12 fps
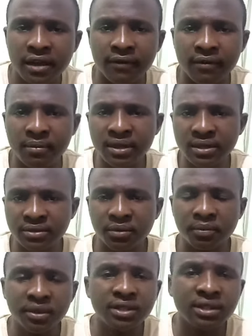If it means
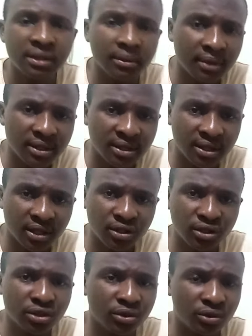repeating the
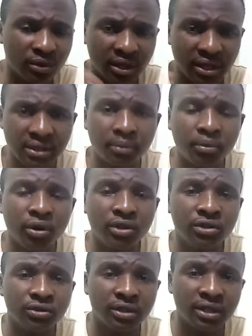message to get a
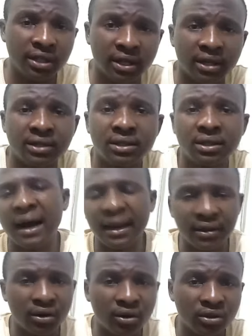point you didn't get at
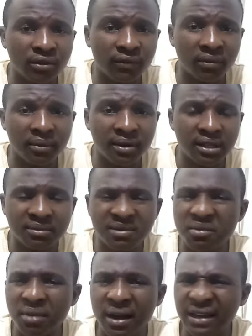the cost of the message,
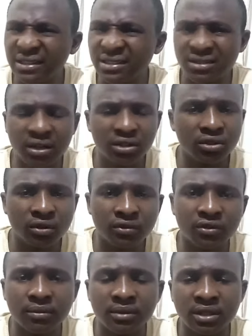maybe by a distraction or
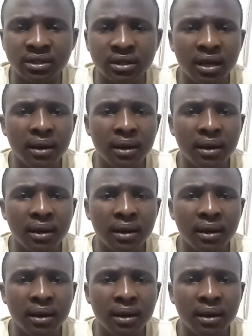something,